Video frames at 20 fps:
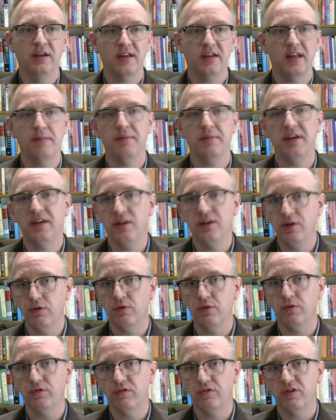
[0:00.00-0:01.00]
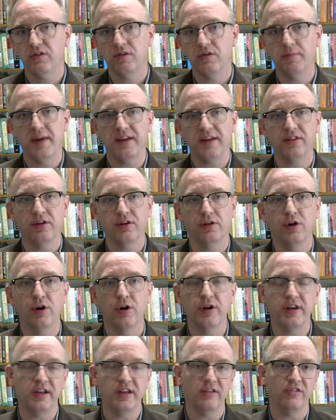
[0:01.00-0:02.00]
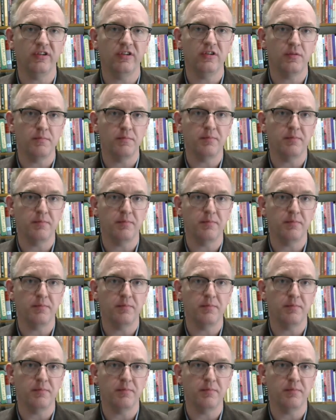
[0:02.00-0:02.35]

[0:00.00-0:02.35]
can be used to make the guardians into